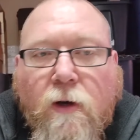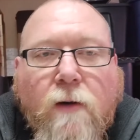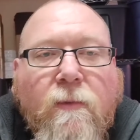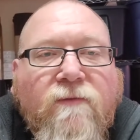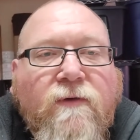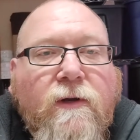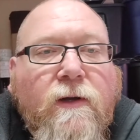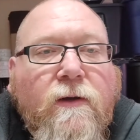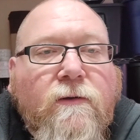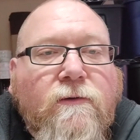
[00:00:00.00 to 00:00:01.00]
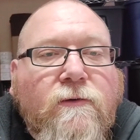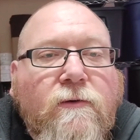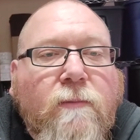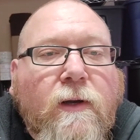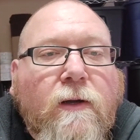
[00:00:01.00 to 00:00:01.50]
lot of my videos are
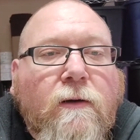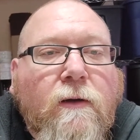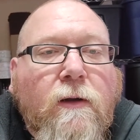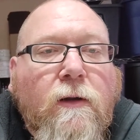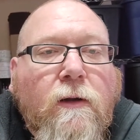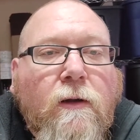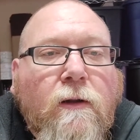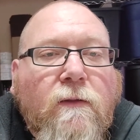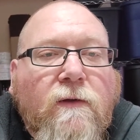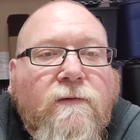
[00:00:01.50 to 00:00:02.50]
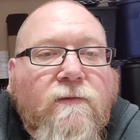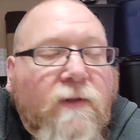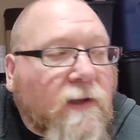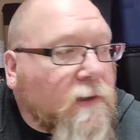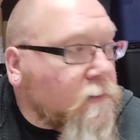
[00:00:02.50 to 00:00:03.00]
about this or
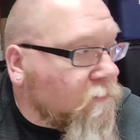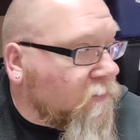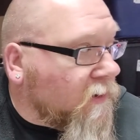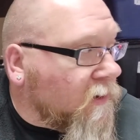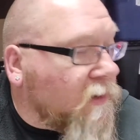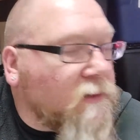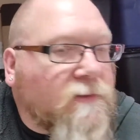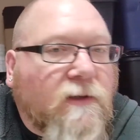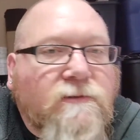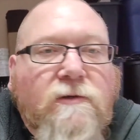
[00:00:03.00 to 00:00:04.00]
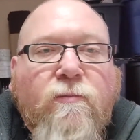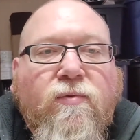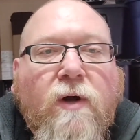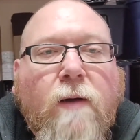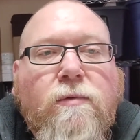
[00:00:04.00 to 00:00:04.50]
that, but it's also
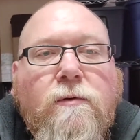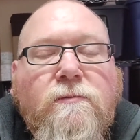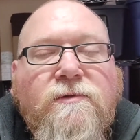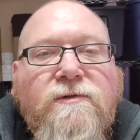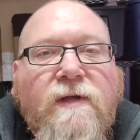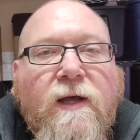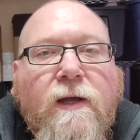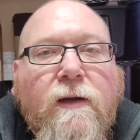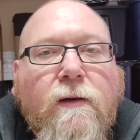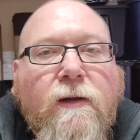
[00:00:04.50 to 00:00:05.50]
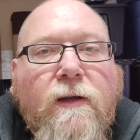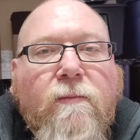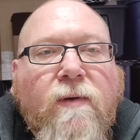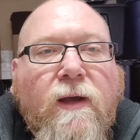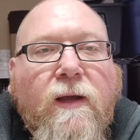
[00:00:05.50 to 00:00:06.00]
problems that
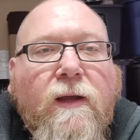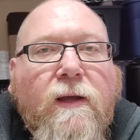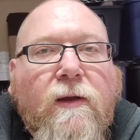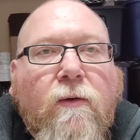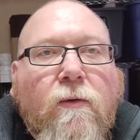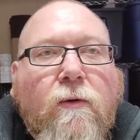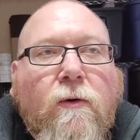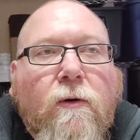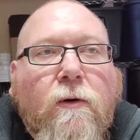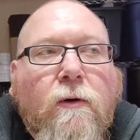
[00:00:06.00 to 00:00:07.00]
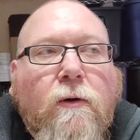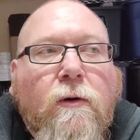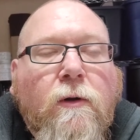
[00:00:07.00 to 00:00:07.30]
eBay or